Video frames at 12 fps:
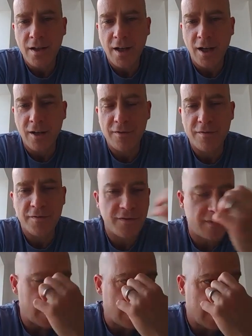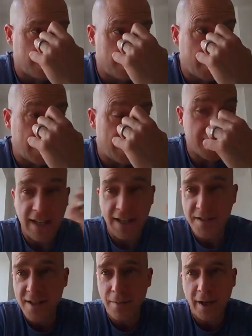of complaints
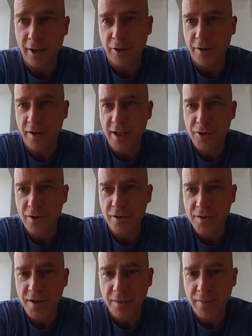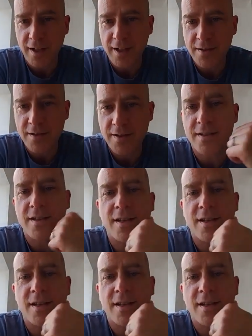against him. I don't know the nature of those complaints.